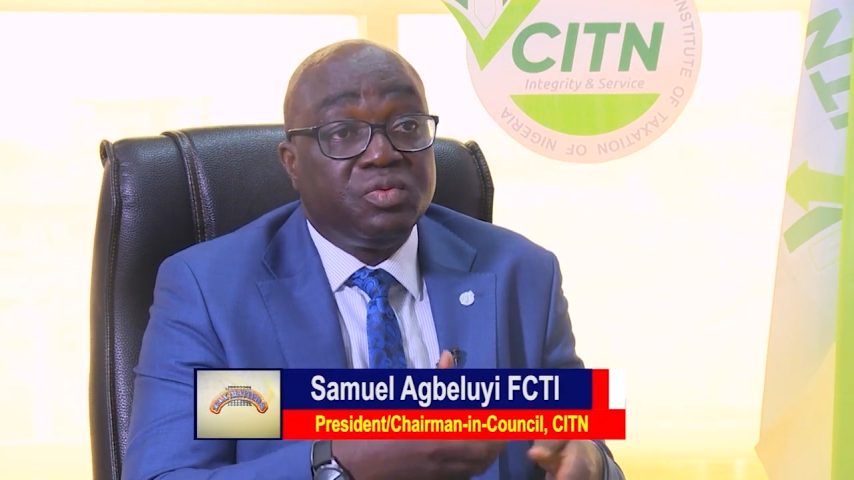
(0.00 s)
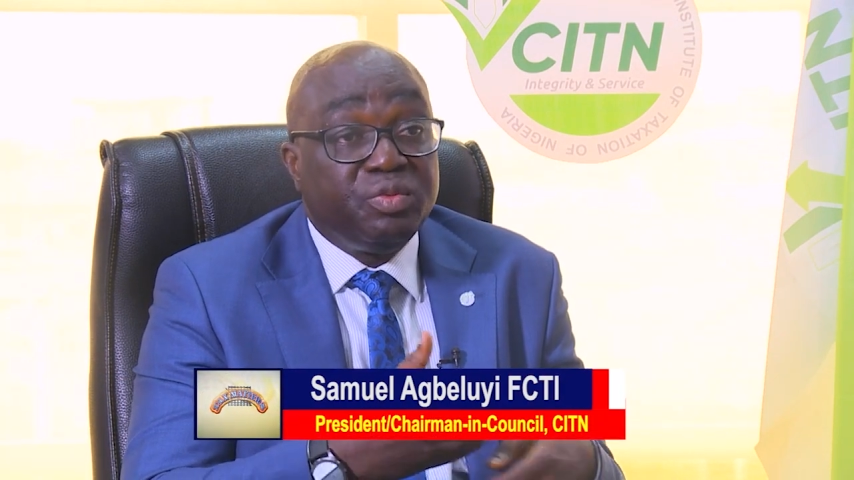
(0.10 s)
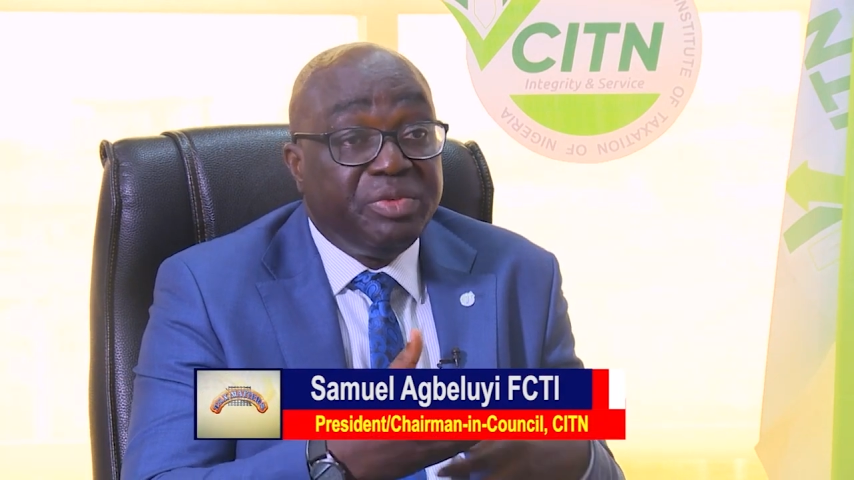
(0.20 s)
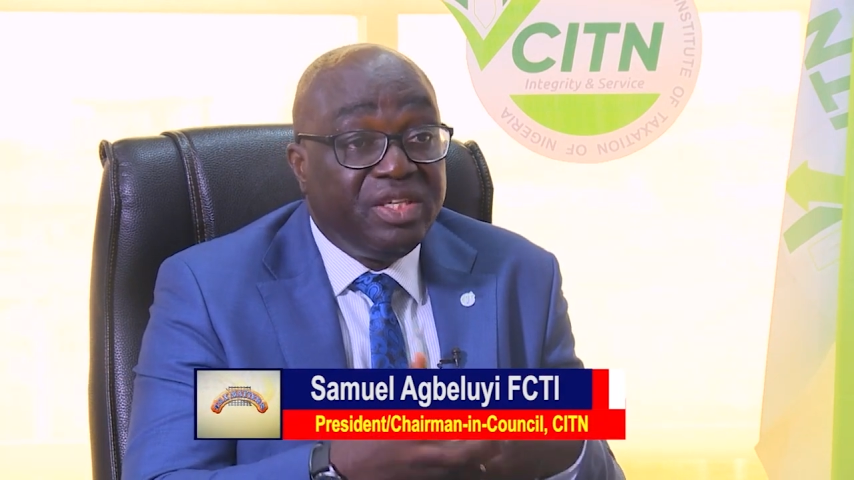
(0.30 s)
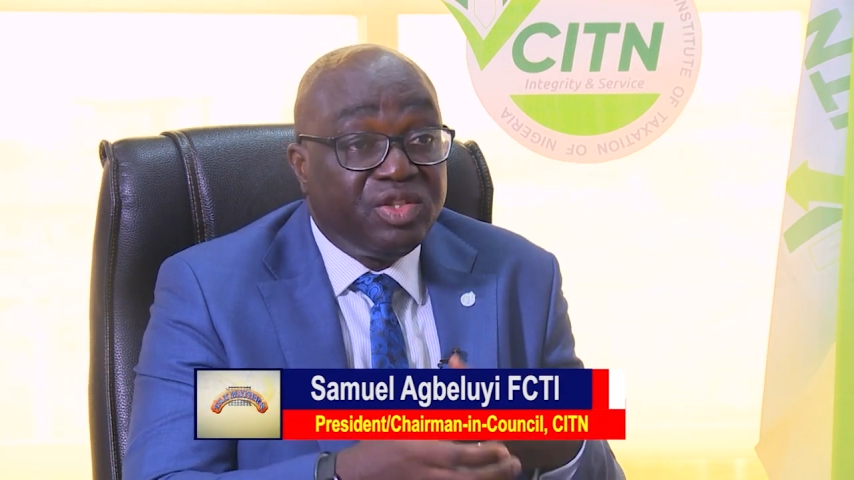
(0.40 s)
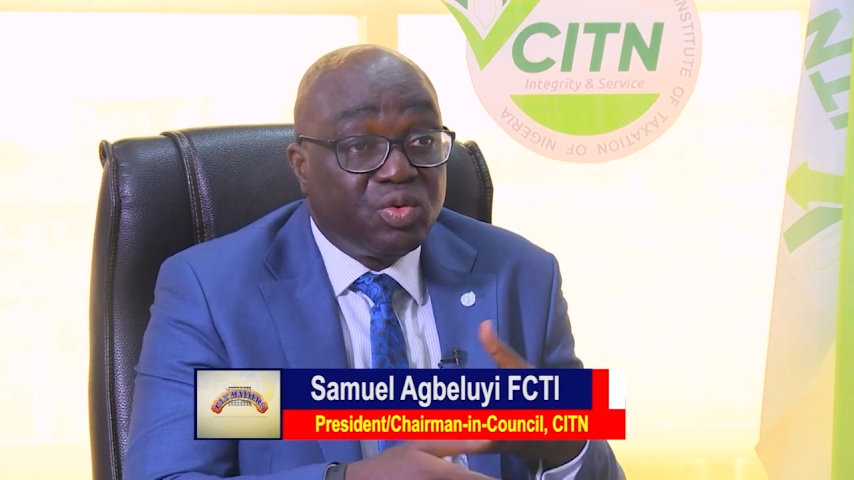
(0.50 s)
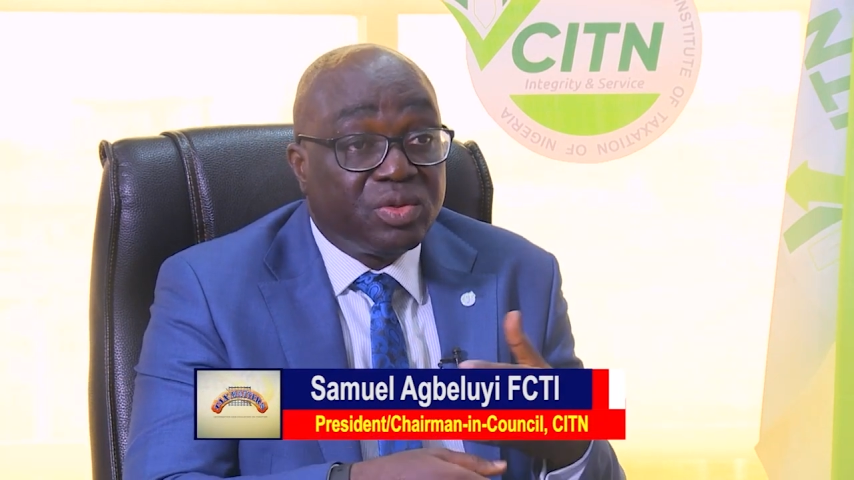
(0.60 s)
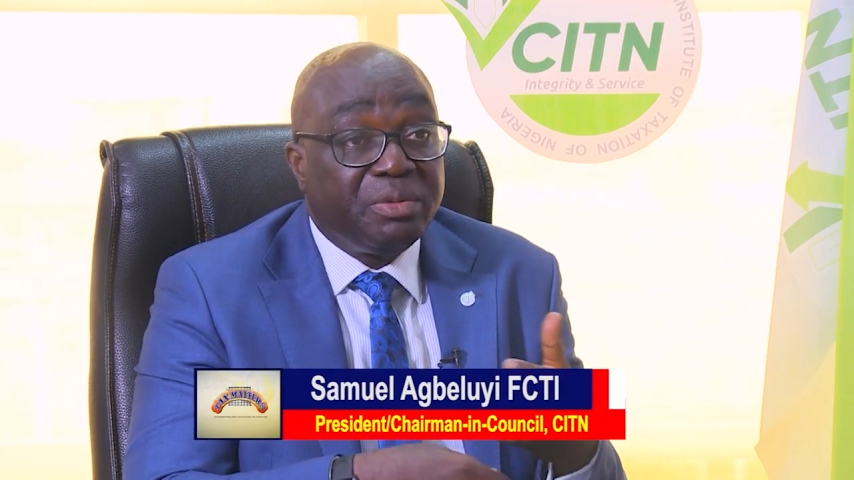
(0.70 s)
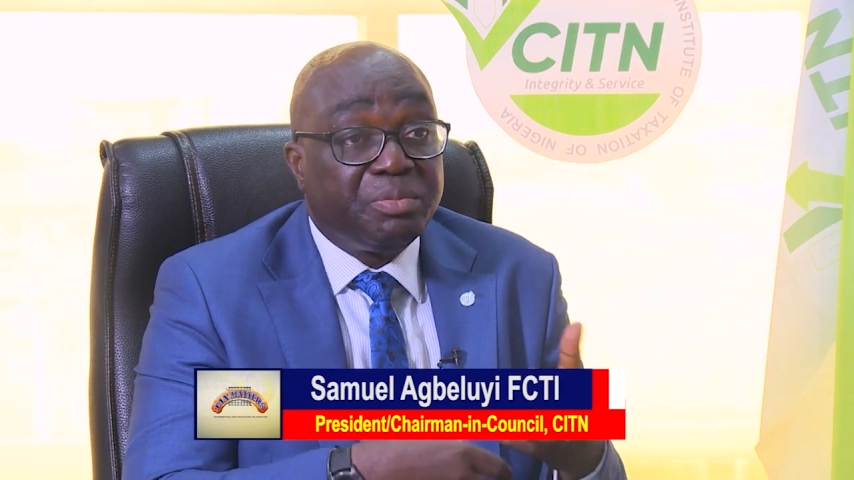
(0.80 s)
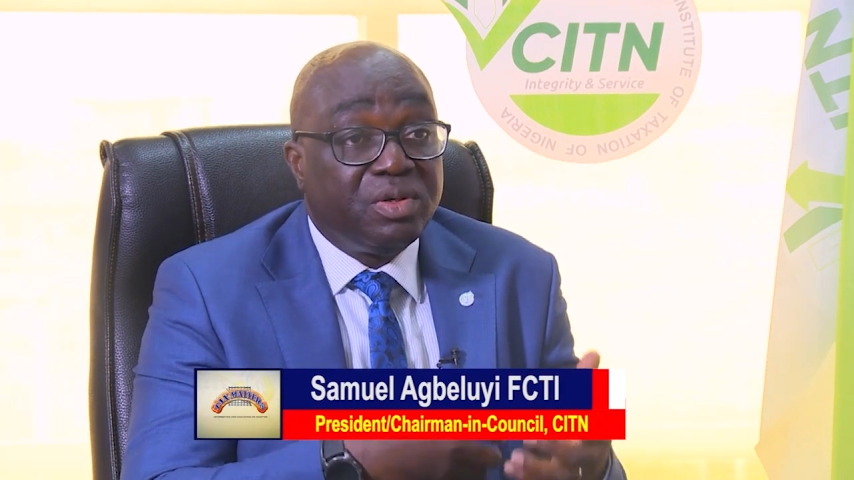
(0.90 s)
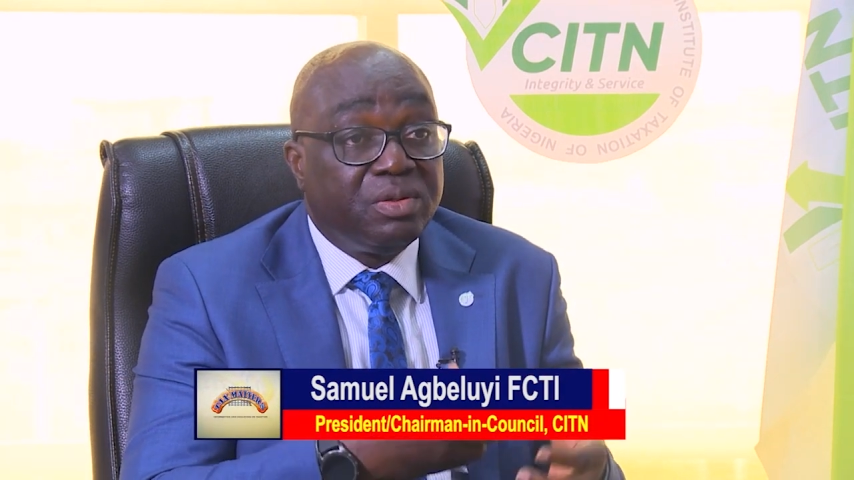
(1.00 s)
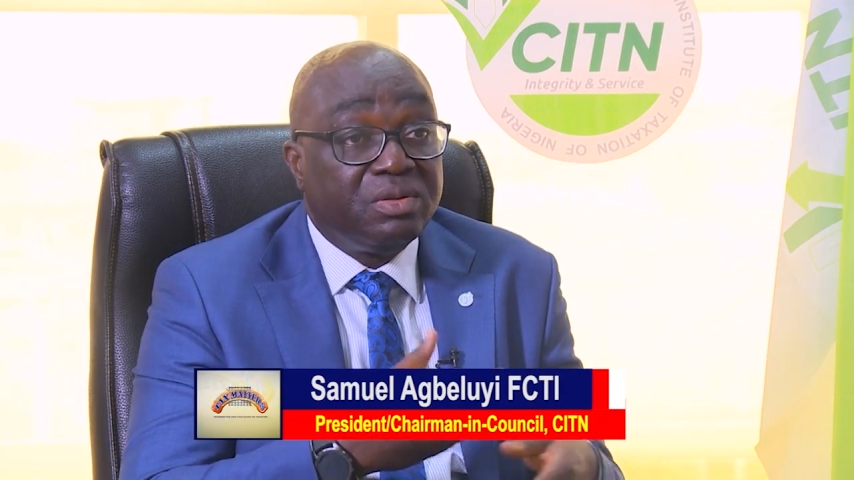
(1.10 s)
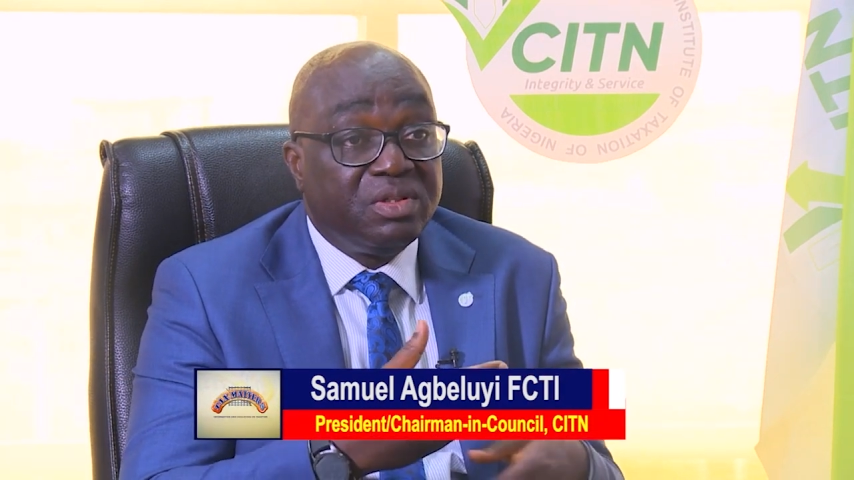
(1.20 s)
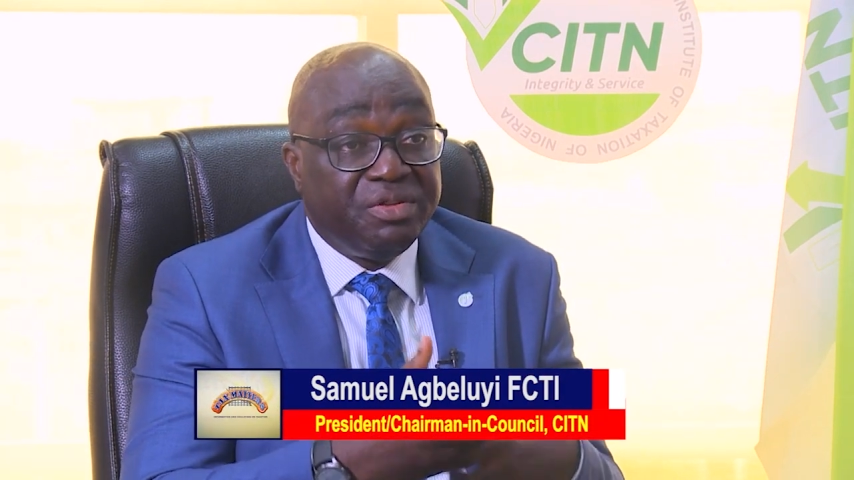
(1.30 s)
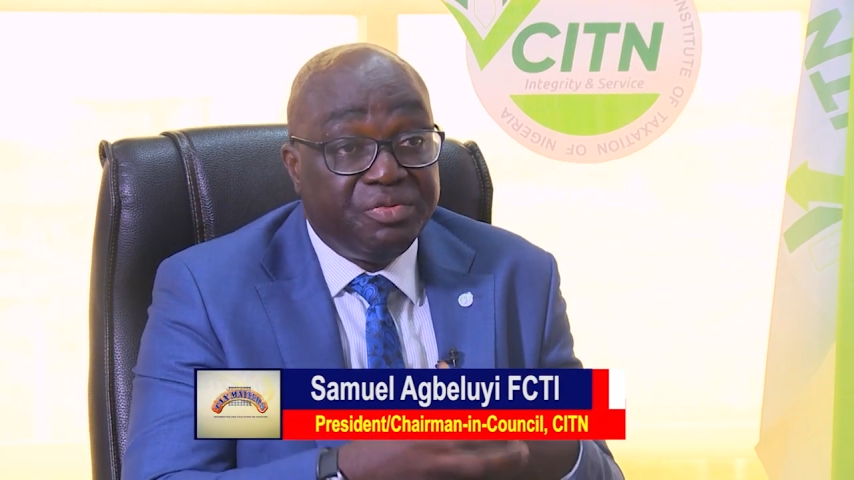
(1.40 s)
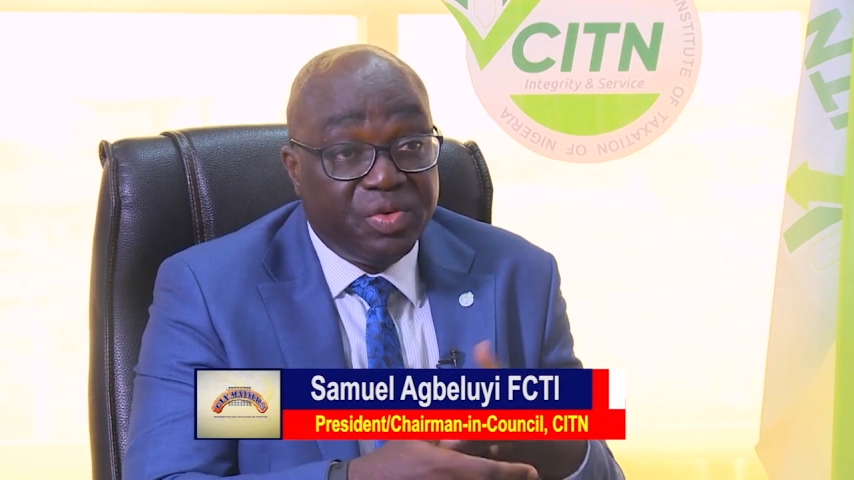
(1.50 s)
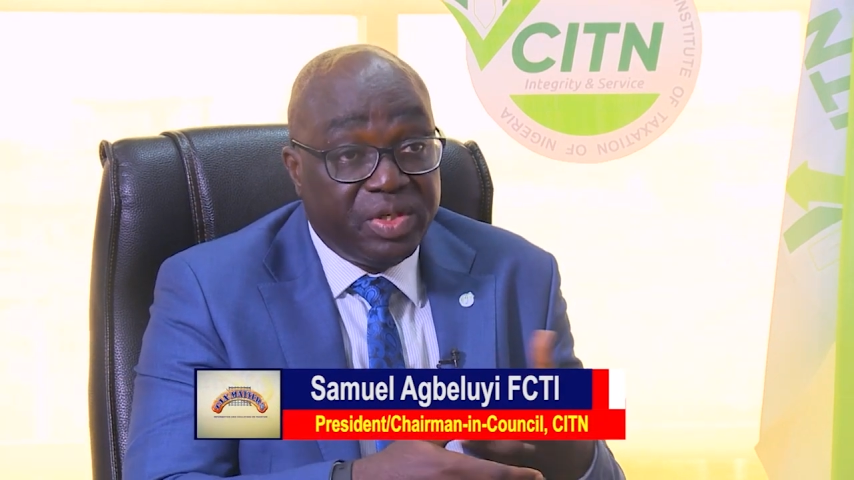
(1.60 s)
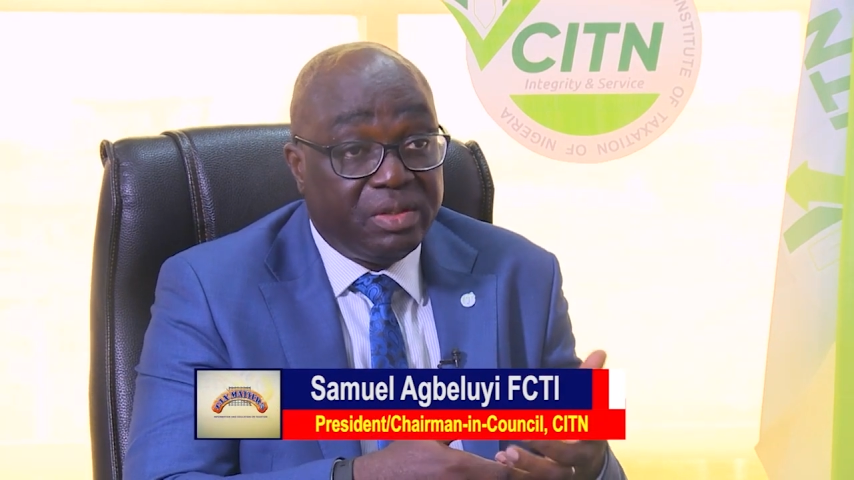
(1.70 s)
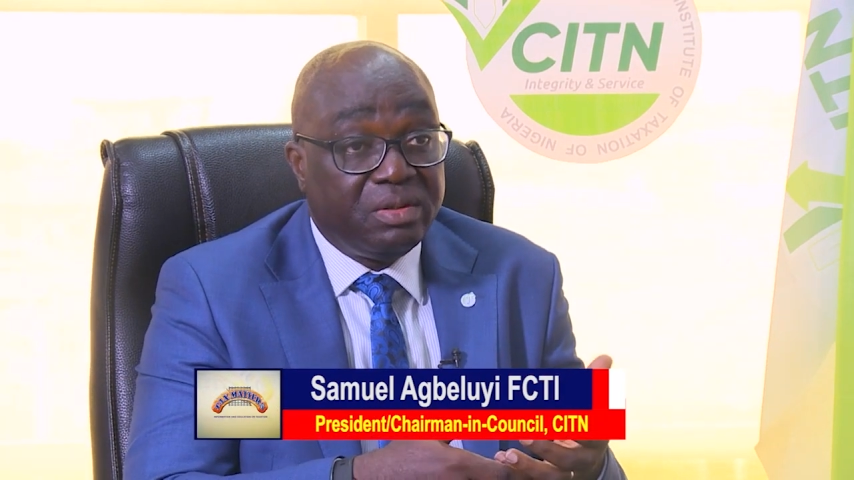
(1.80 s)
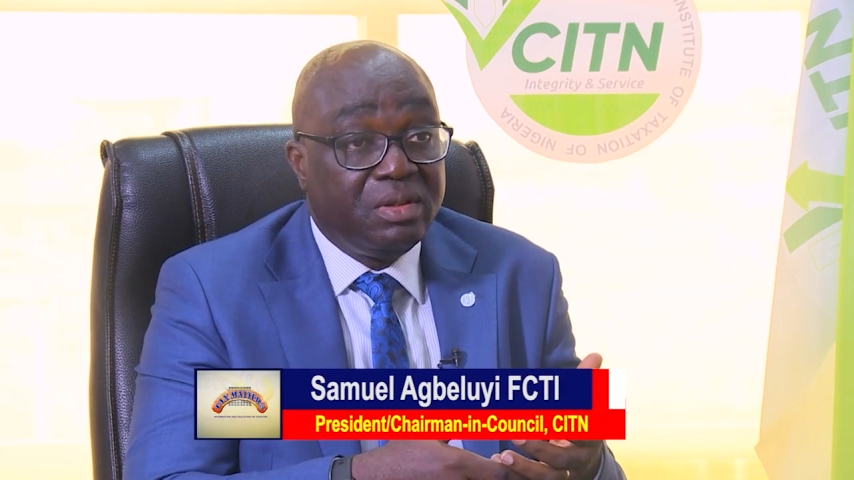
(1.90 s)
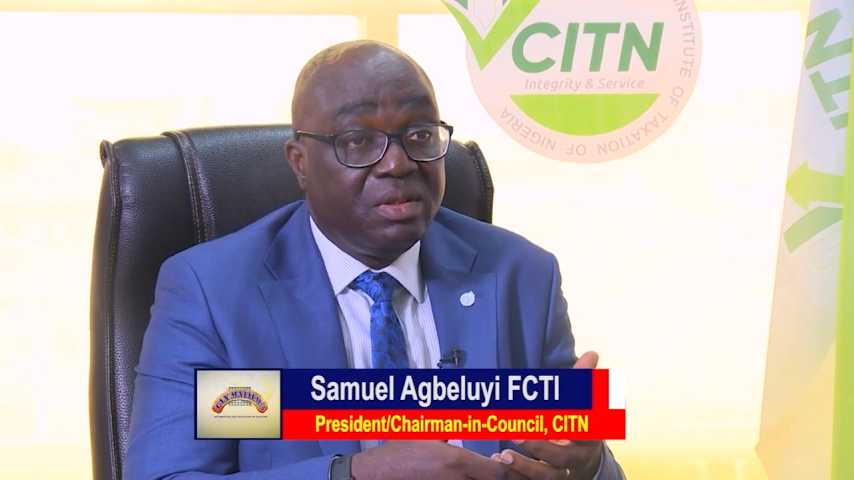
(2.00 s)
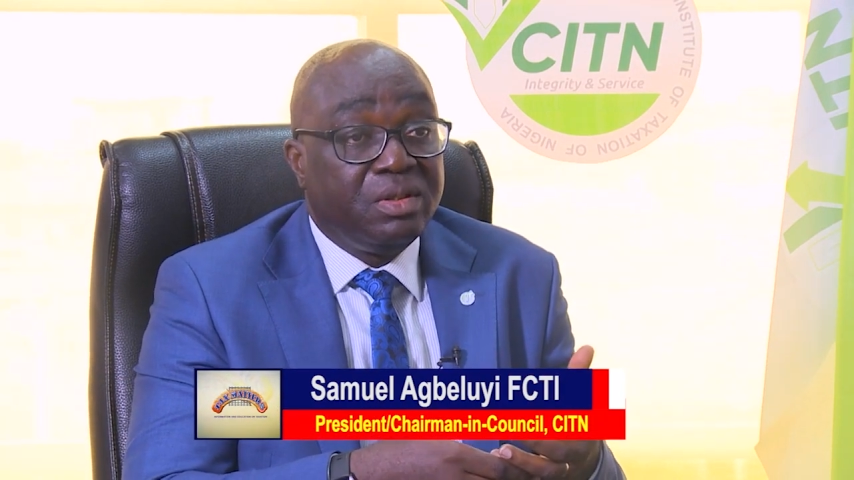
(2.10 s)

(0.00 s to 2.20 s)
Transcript: we may need to keep on reviewing